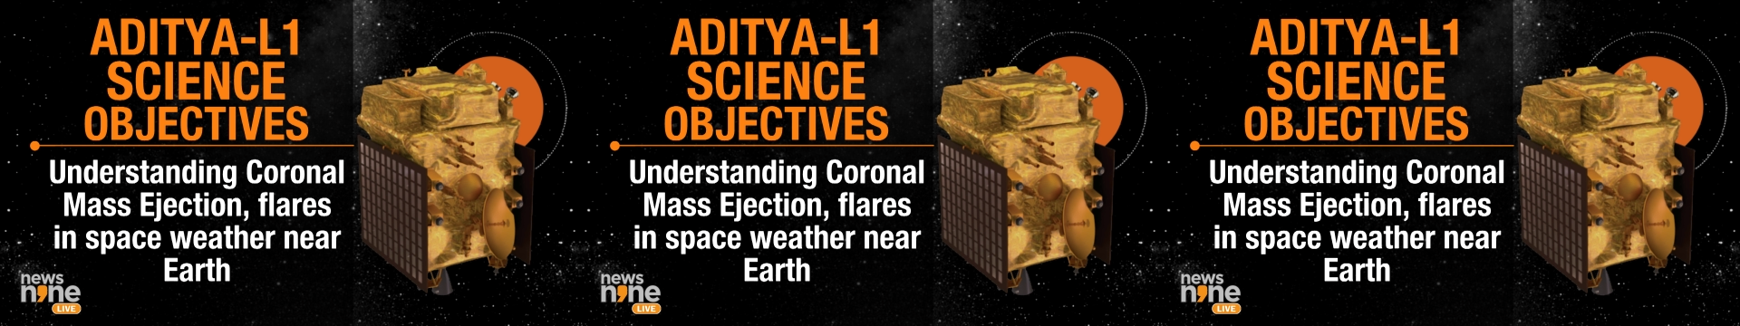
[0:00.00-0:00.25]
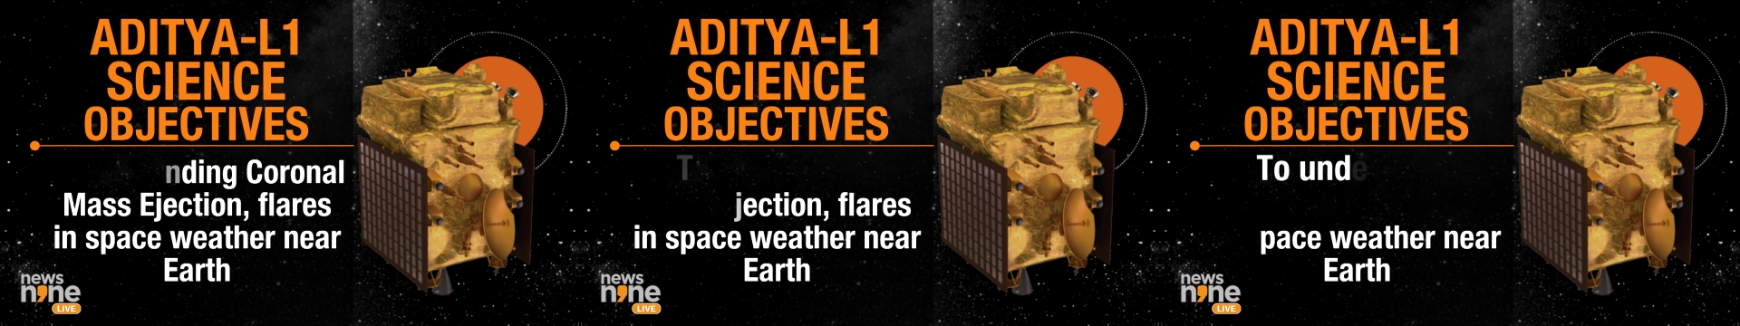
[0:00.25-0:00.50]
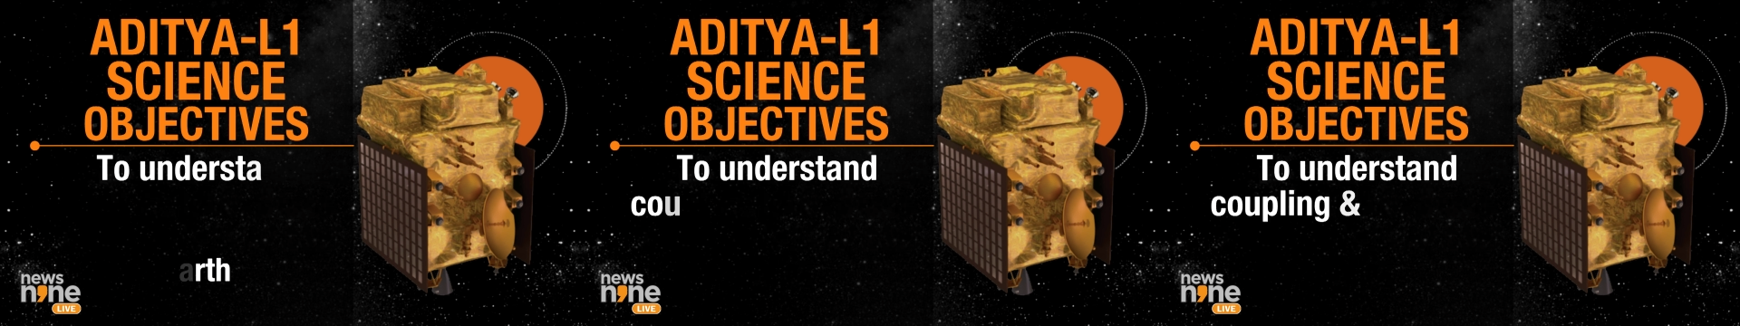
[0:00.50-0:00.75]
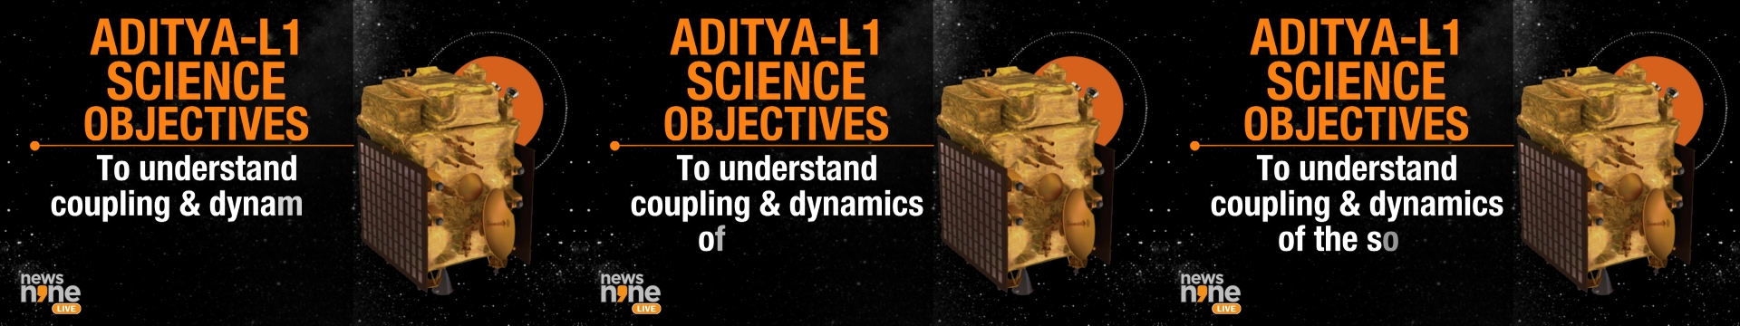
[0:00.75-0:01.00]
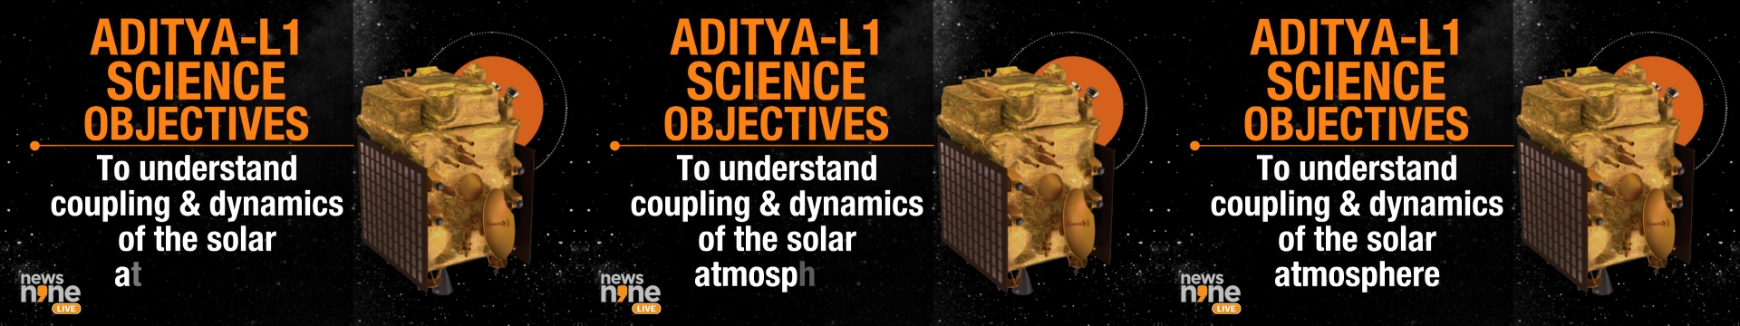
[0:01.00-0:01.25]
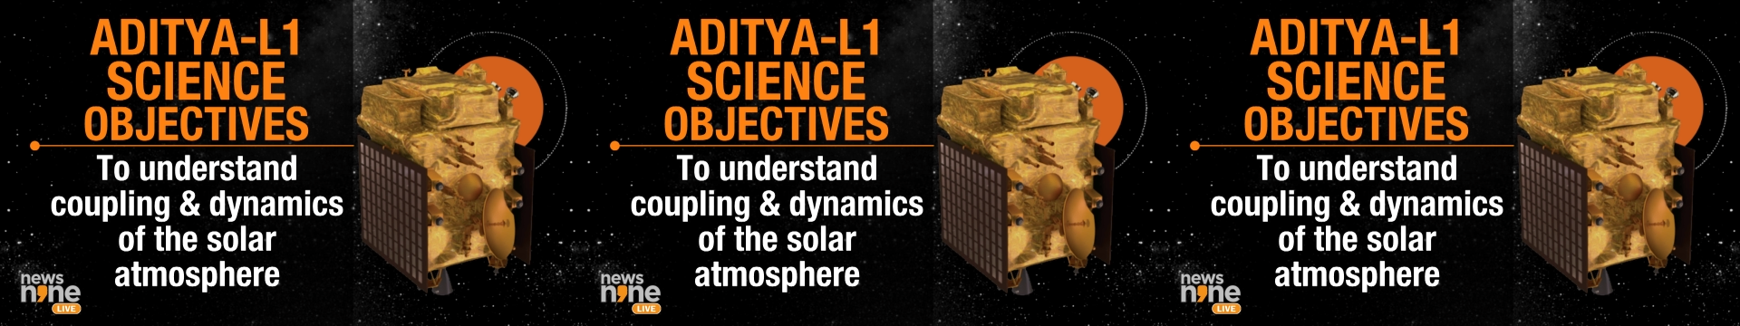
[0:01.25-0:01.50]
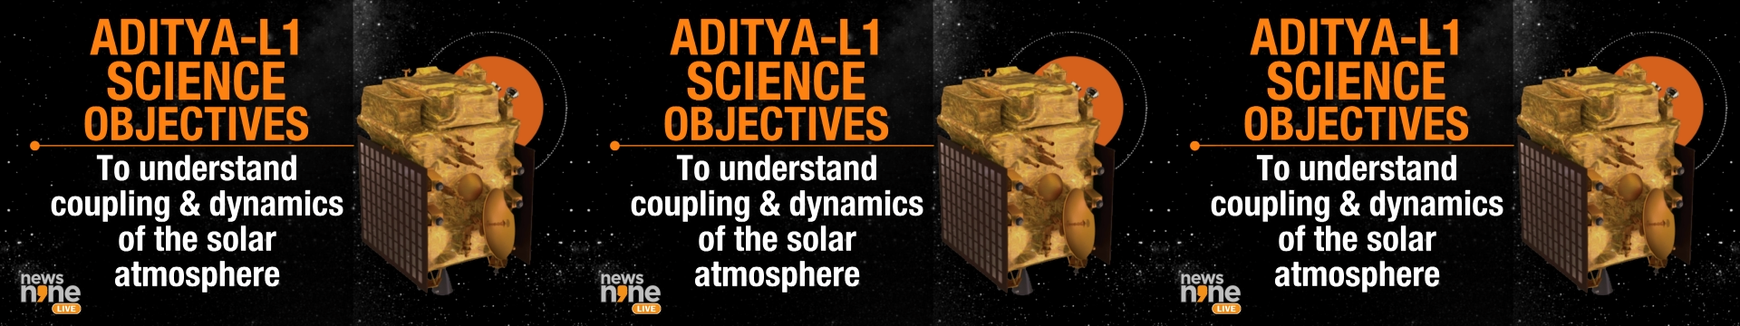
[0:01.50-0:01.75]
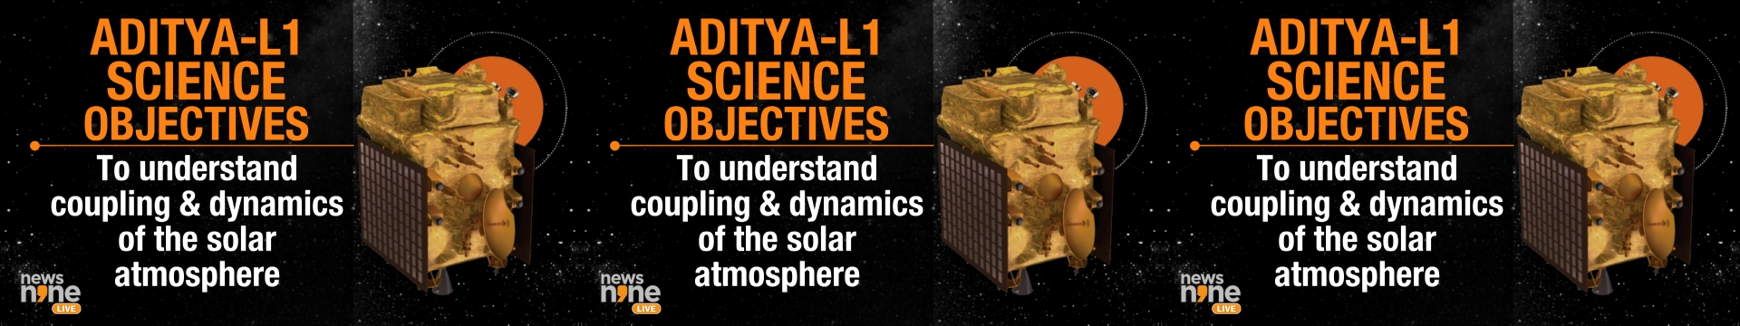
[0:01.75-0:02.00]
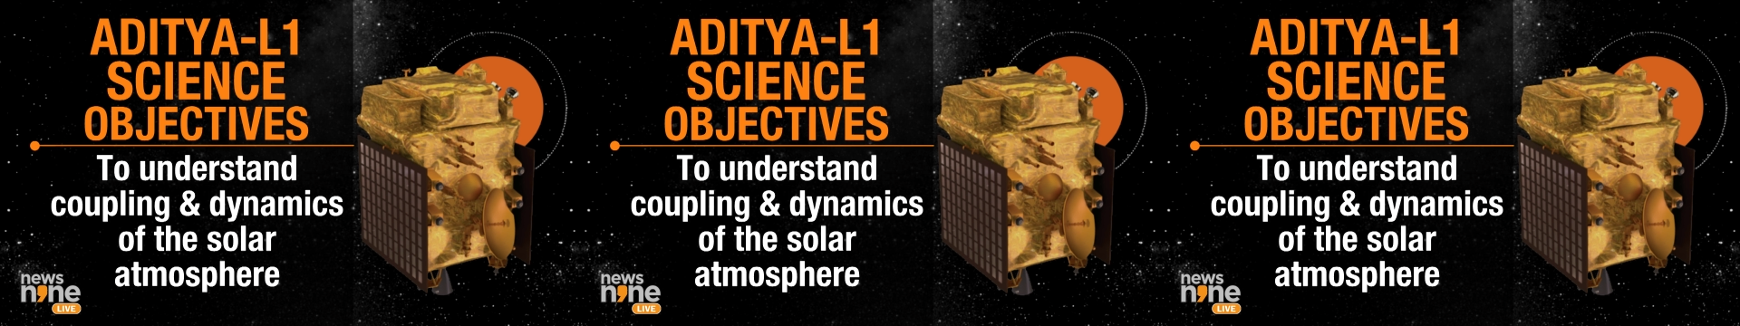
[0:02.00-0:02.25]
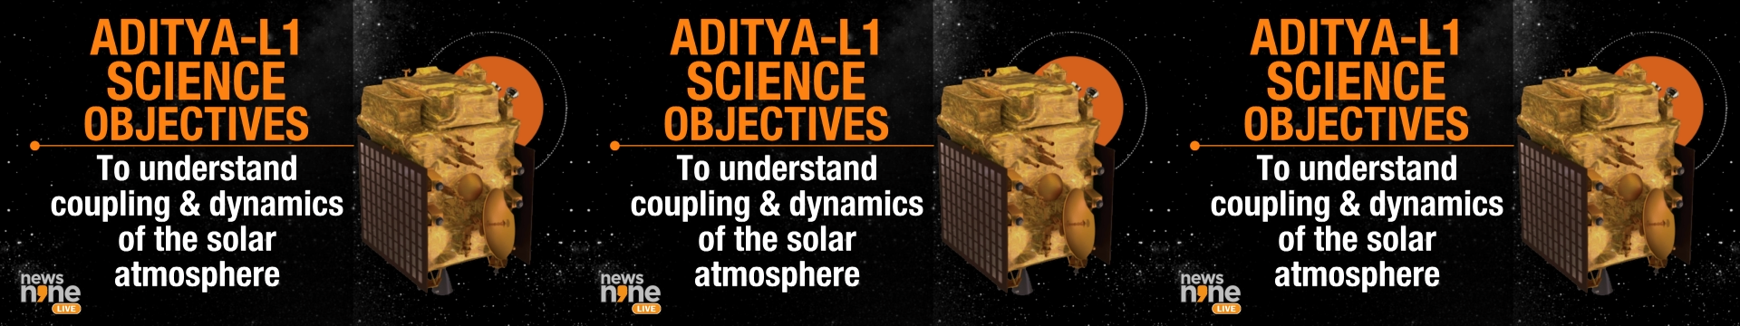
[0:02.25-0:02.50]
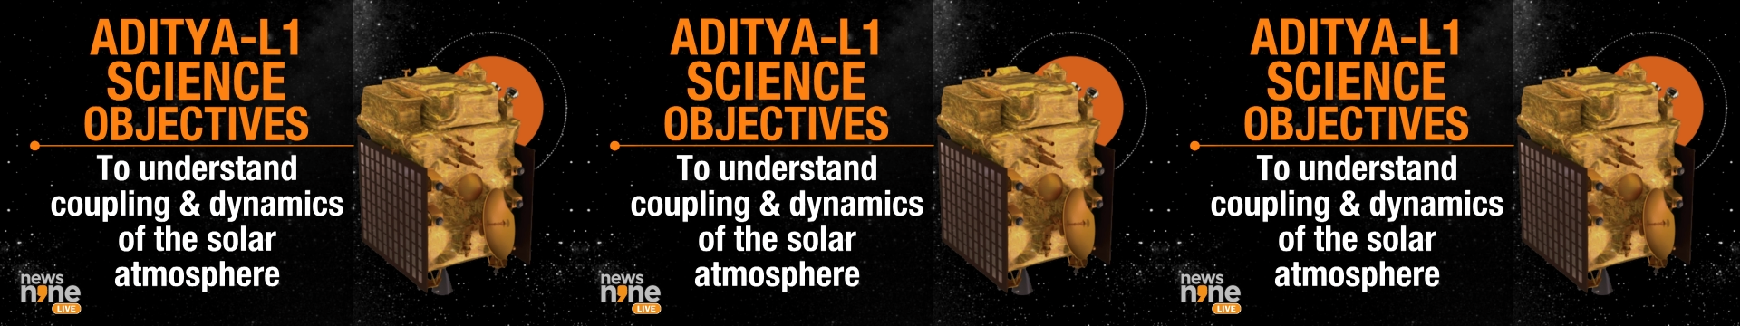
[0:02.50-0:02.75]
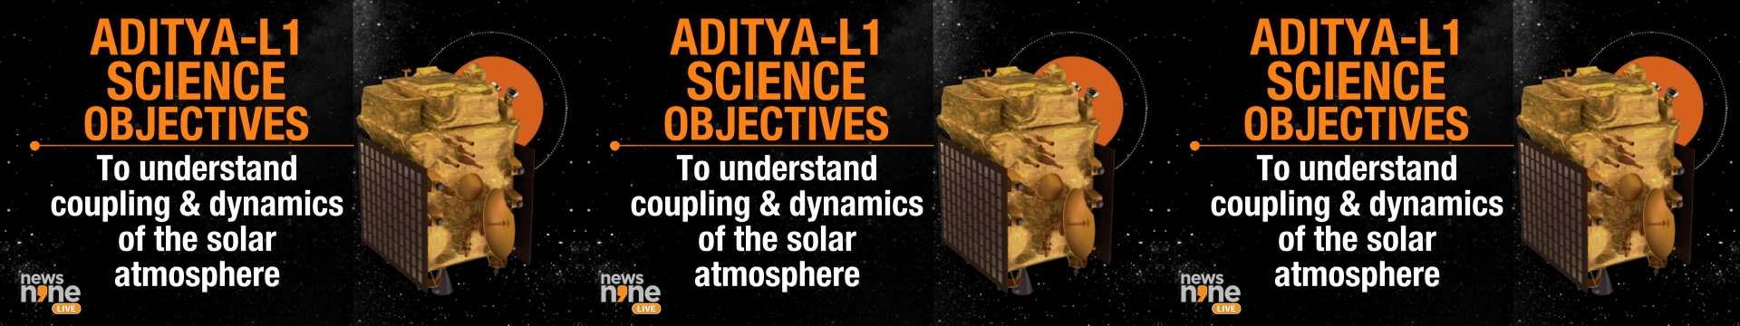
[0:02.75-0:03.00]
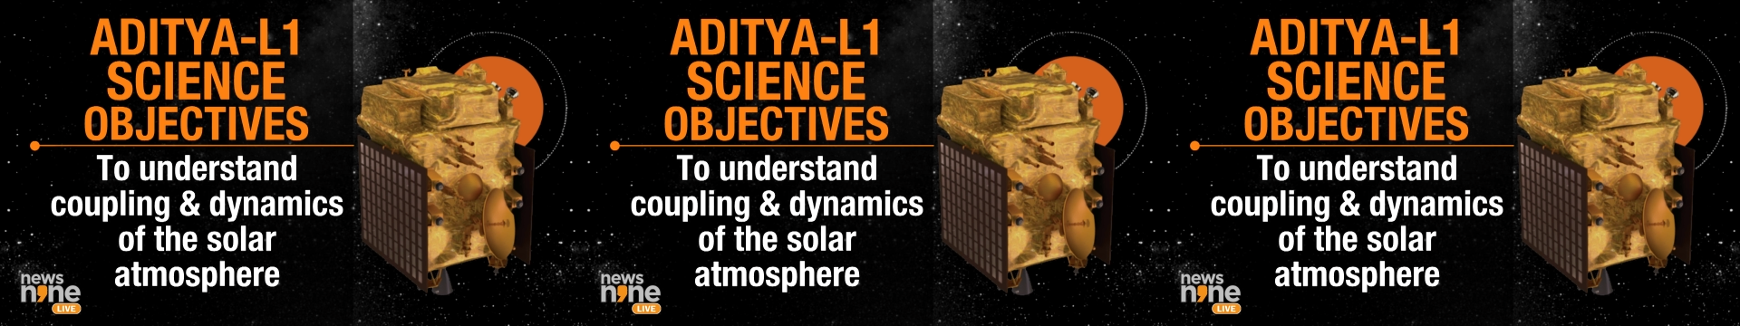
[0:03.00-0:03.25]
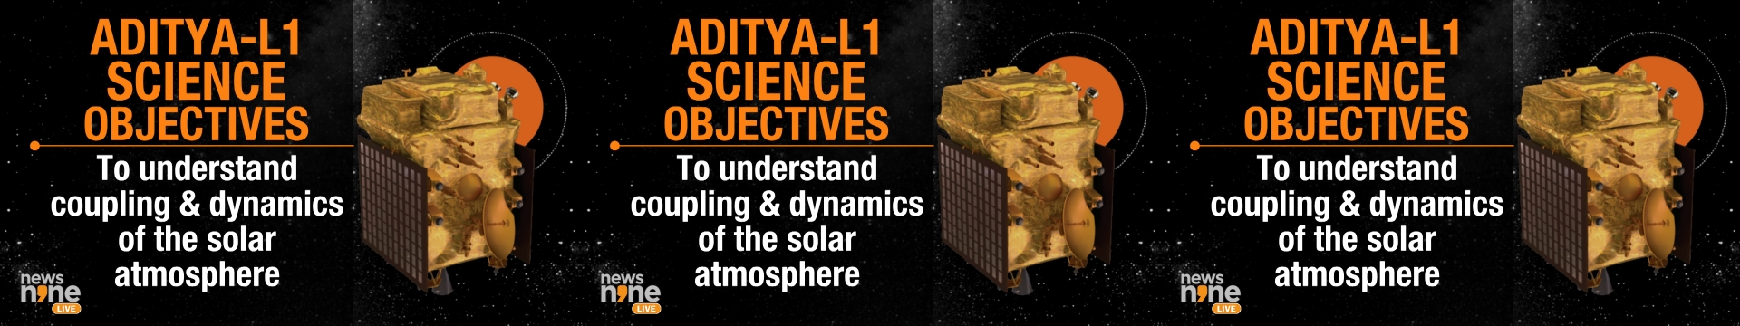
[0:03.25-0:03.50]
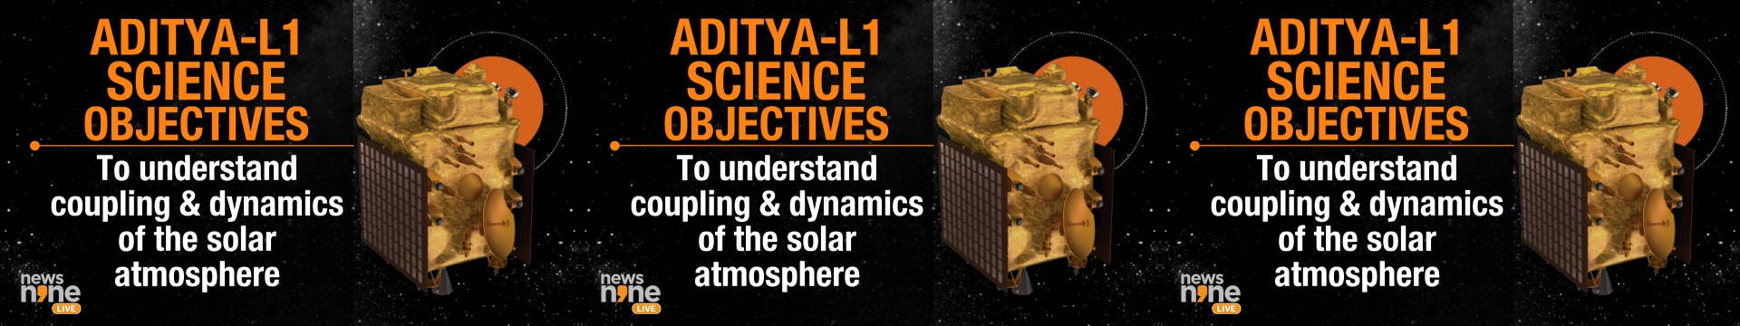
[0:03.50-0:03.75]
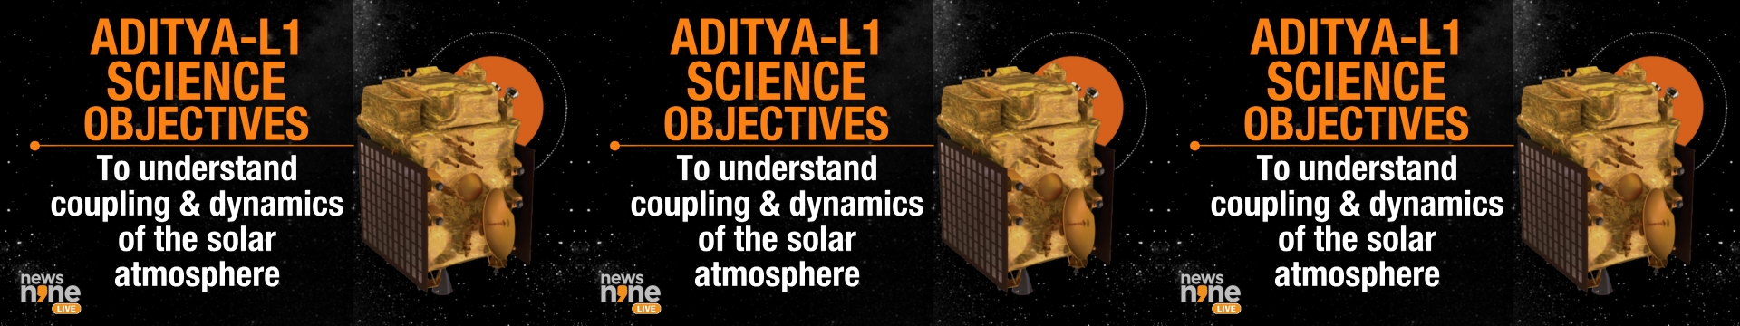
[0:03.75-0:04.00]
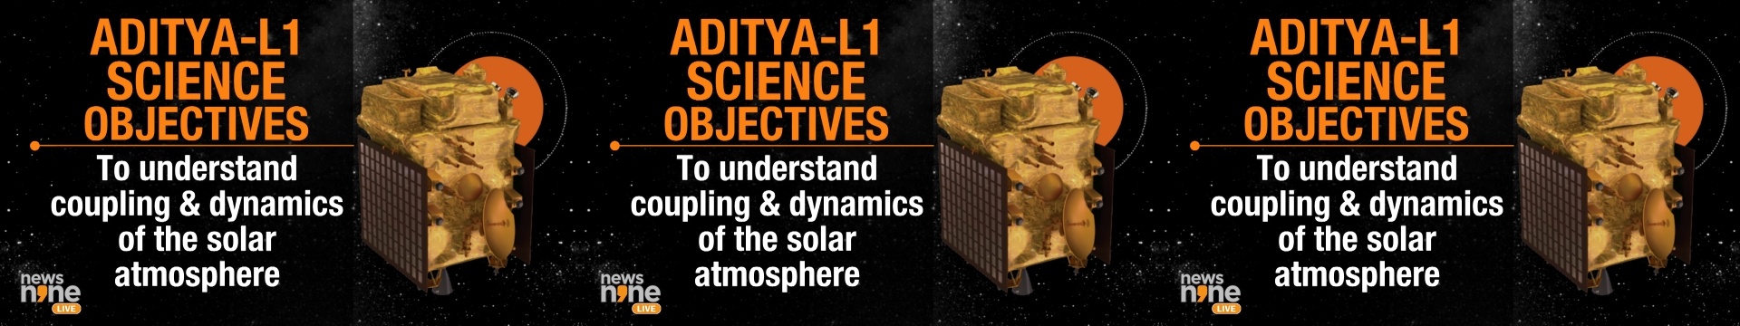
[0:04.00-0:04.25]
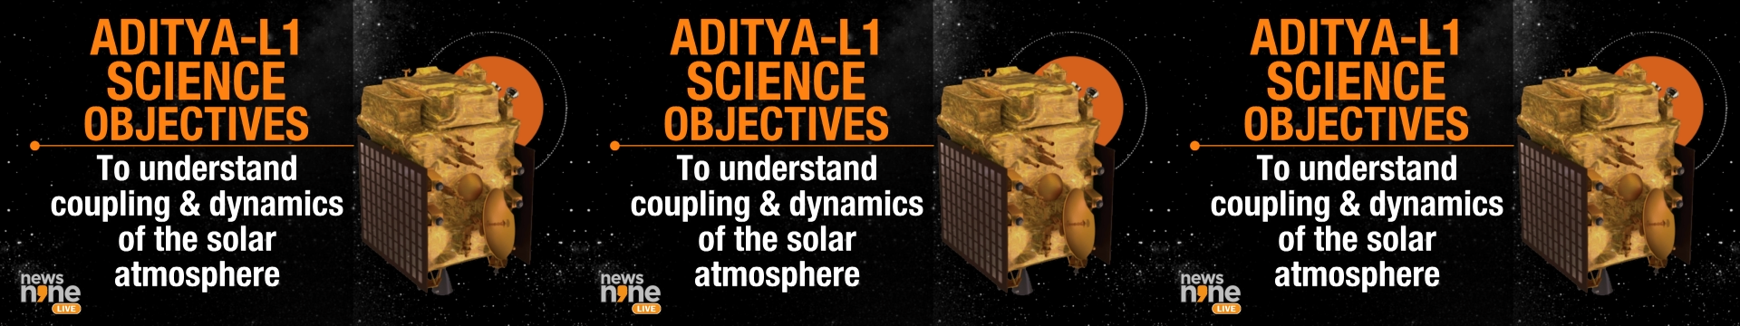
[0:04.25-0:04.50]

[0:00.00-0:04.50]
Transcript: Nobody's mouth can be seen.